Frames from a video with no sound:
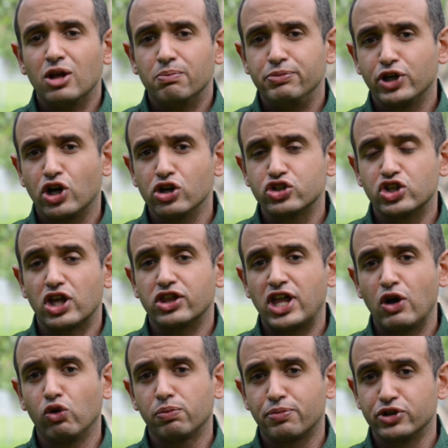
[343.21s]
because they
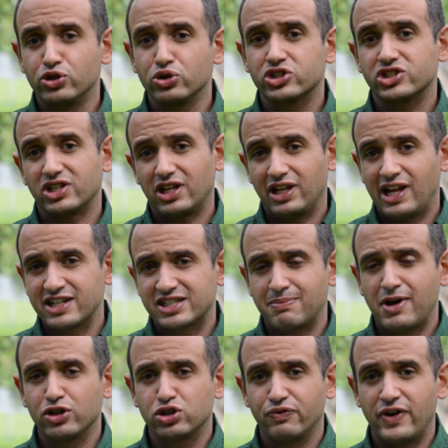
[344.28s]
will produce less
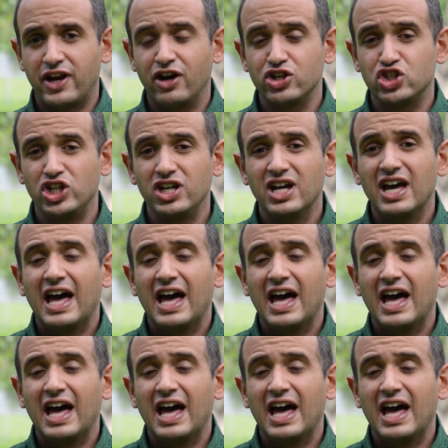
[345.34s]
amount of energy